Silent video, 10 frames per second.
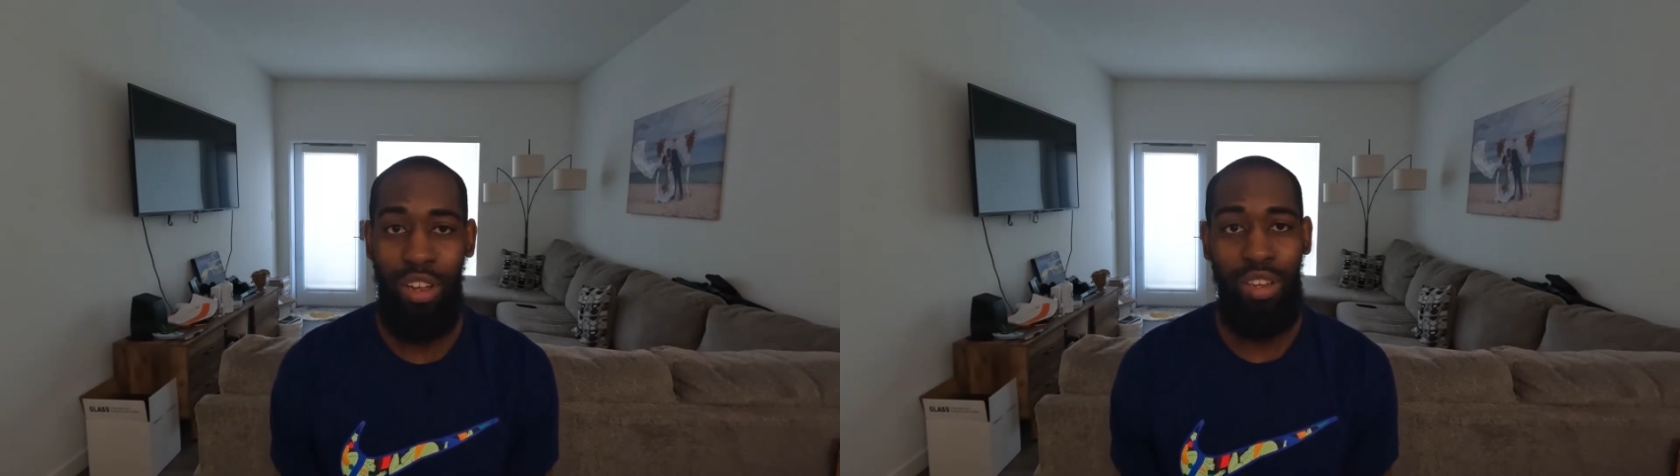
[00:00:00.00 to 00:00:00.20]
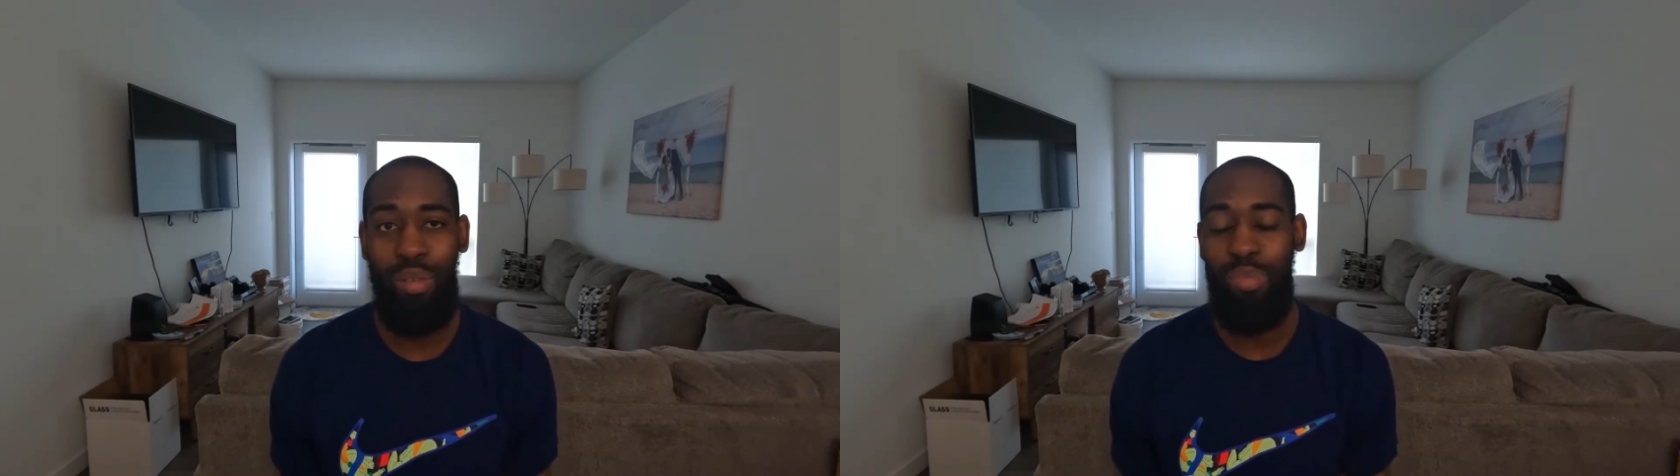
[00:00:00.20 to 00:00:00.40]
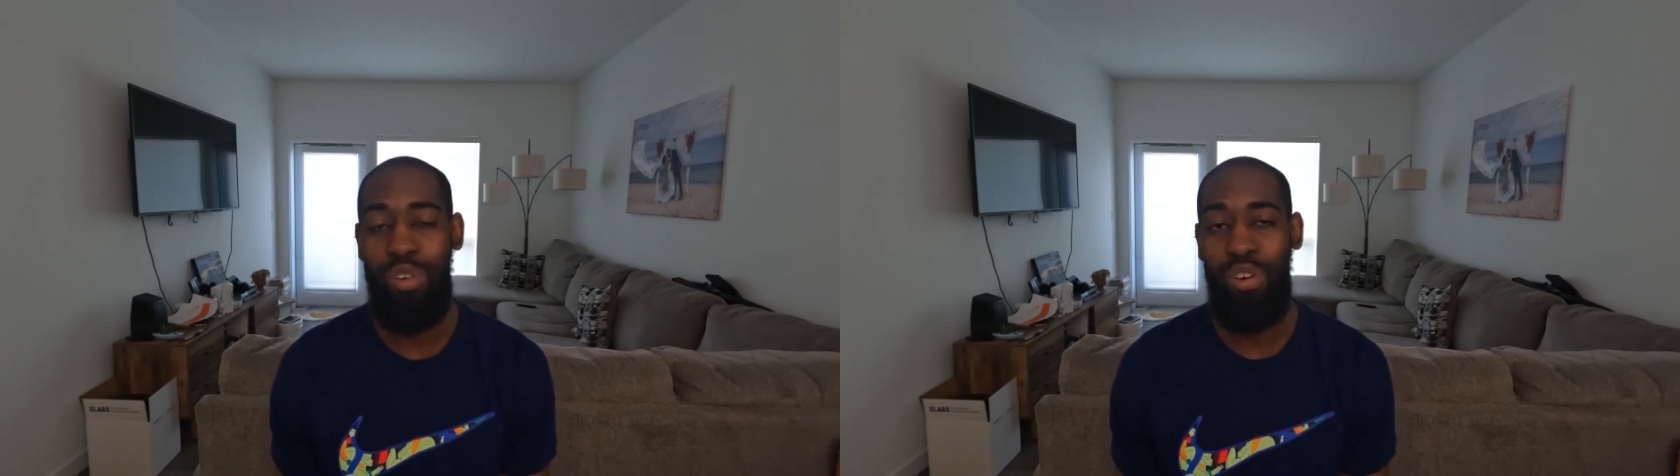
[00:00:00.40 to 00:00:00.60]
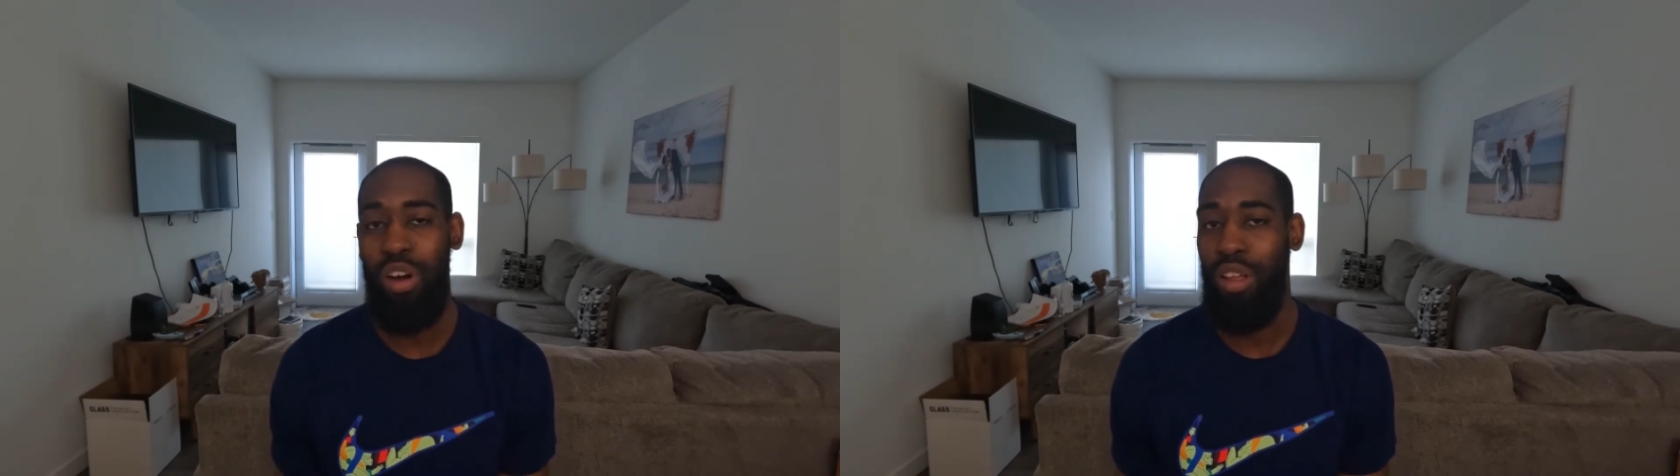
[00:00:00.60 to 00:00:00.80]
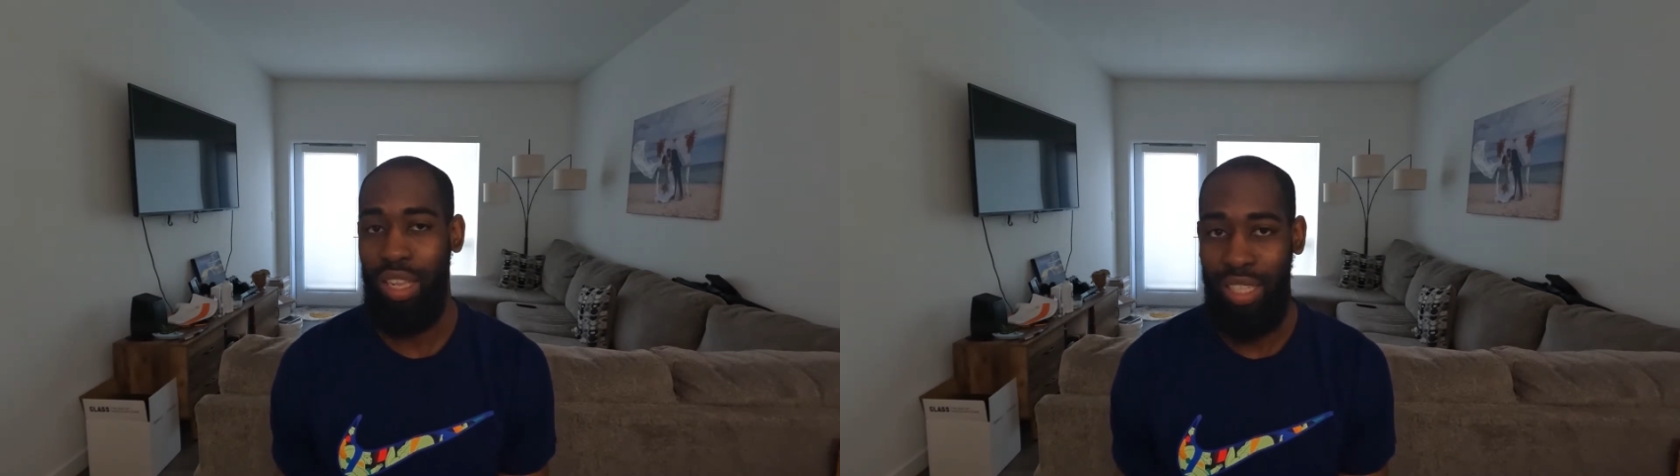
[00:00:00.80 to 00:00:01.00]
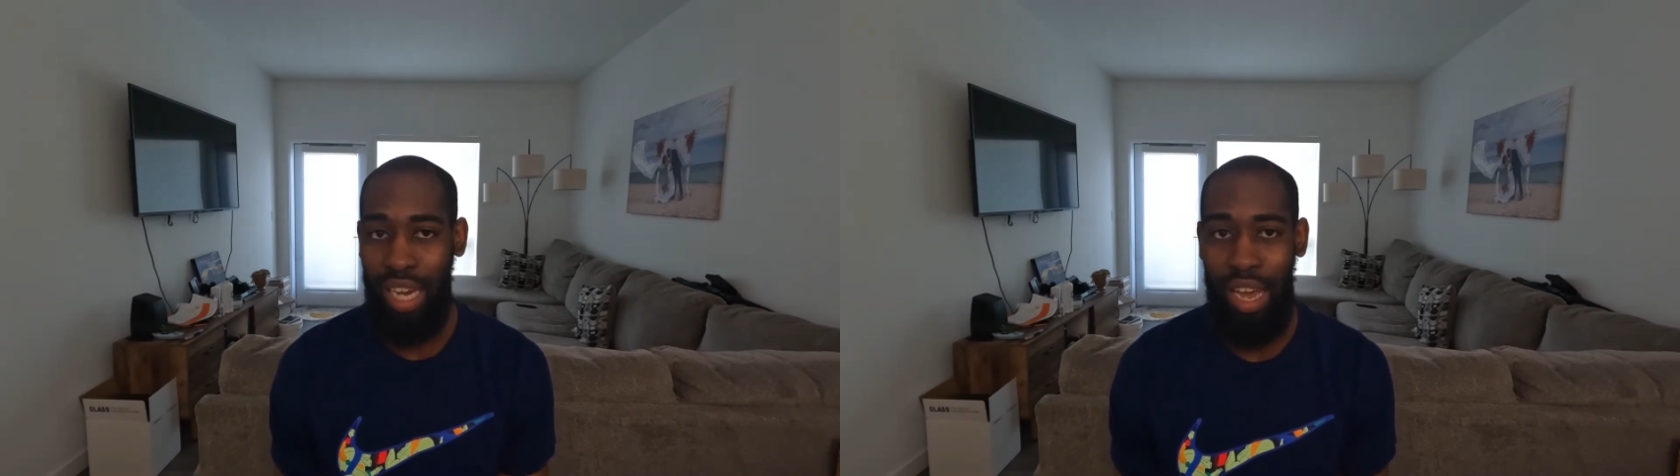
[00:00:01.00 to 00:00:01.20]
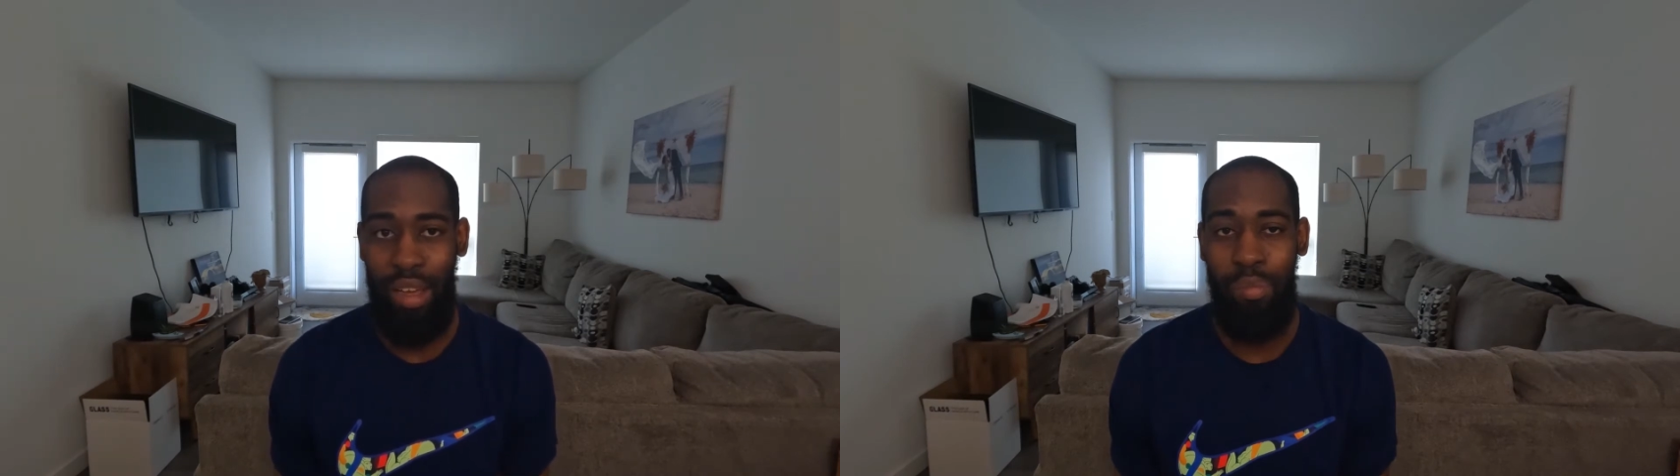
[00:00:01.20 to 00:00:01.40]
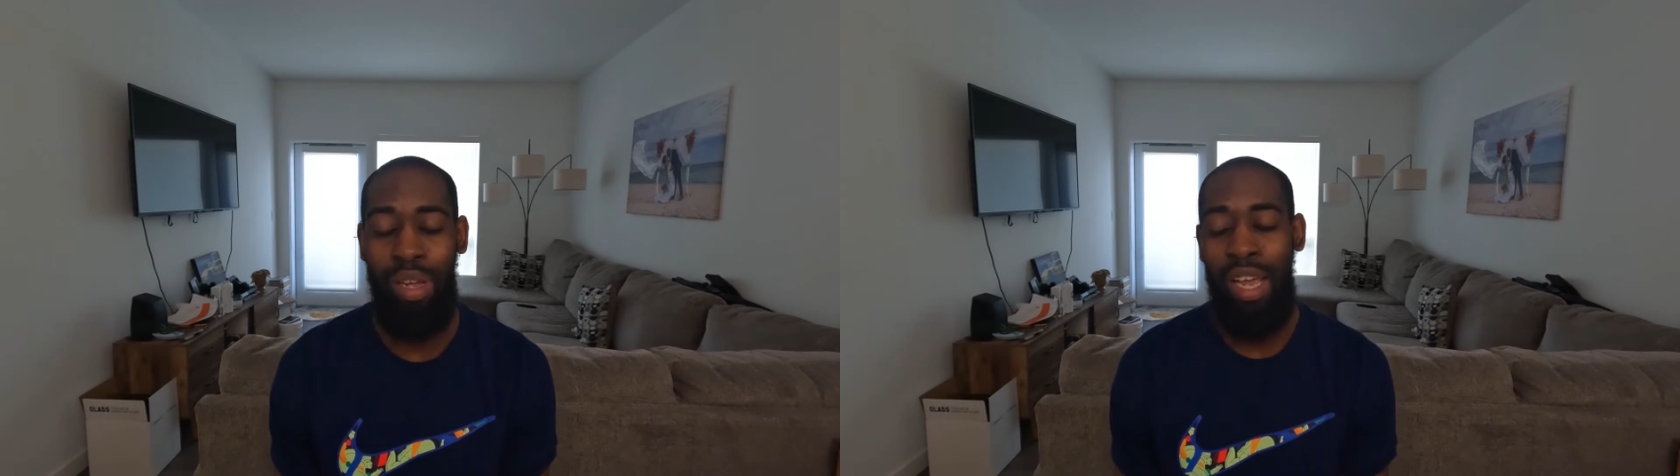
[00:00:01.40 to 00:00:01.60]
on the computer all the
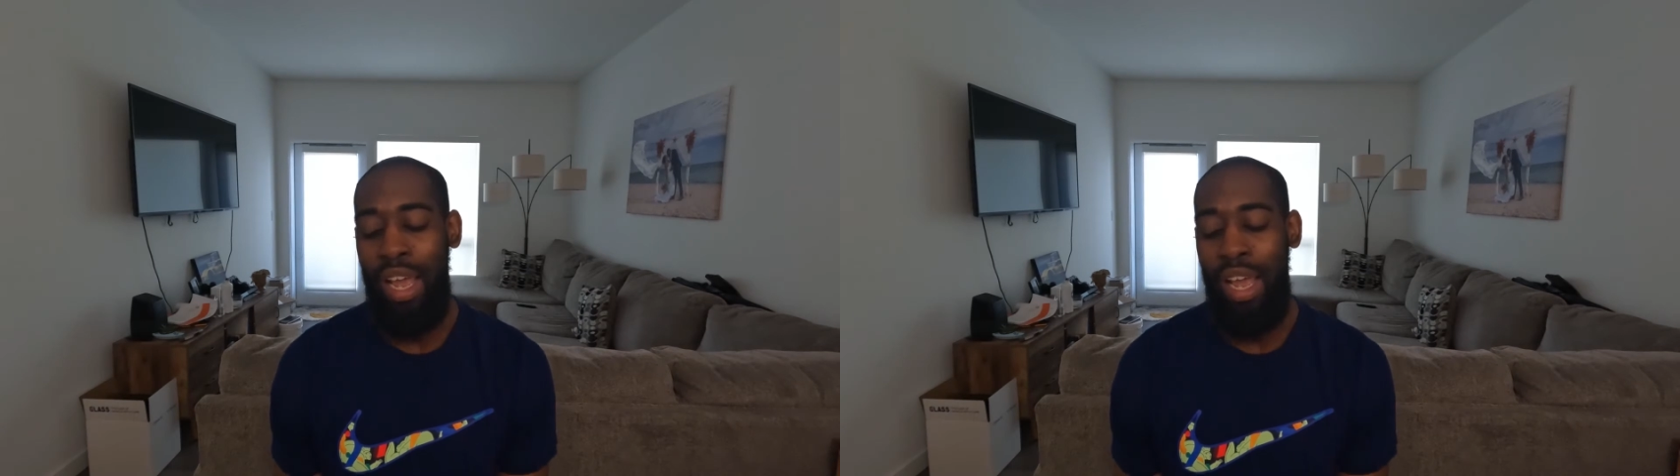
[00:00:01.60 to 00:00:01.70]
time.